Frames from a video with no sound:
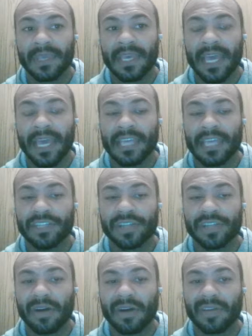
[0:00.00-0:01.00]
"And ye
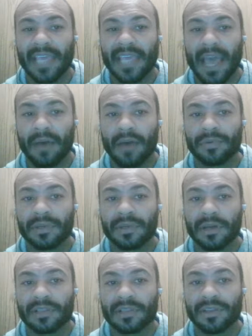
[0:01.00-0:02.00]
shall count
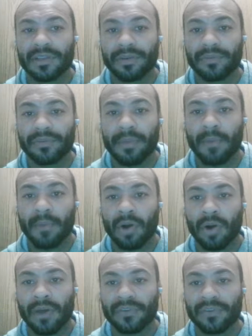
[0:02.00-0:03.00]
unto you from the
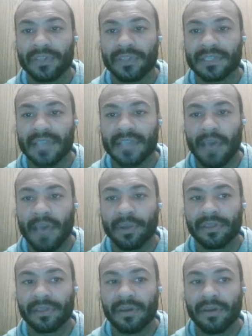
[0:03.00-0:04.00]
morrow after the
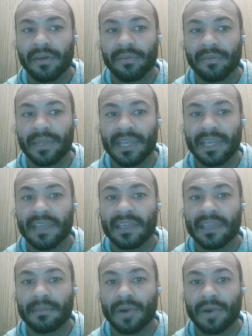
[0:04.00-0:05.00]
Sabbath, from the day that
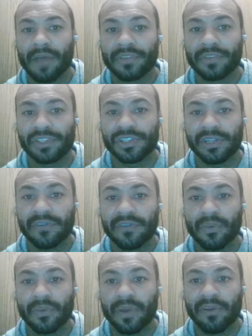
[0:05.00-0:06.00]
ye brought the sheaf of
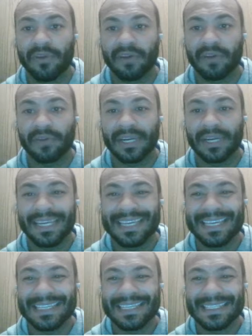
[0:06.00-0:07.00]
the wave offering,
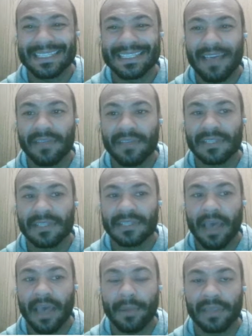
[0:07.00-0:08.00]
7
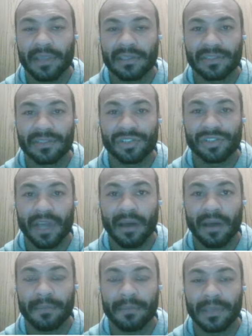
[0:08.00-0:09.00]
Sabbaths
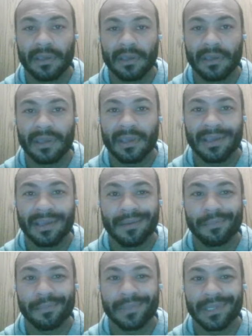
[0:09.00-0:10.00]
shall be
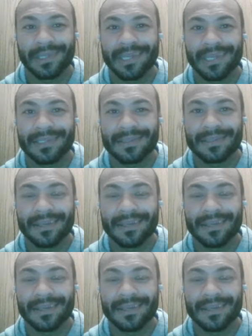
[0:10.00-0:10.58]
complete."